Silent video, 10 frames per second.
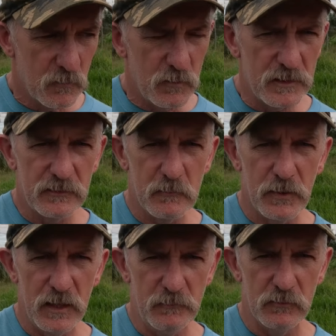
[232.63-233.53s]
with the
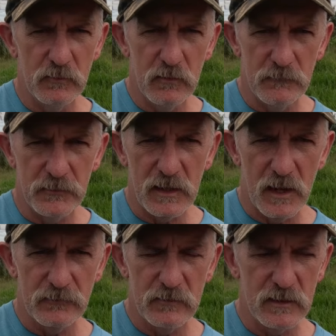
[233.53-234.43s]
people of the
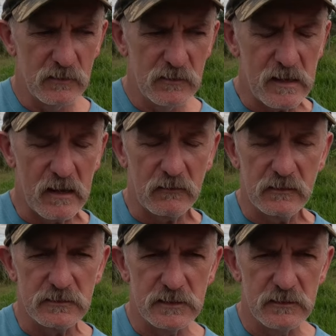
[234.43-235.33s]
country that you now
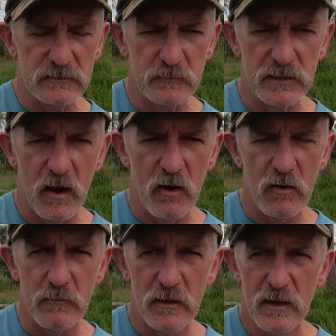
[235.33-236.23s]
consider to be
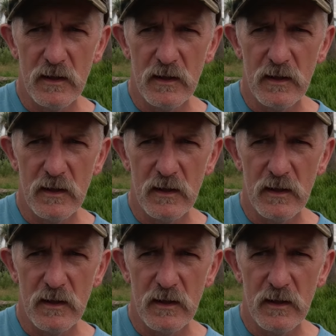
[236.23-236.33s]
home.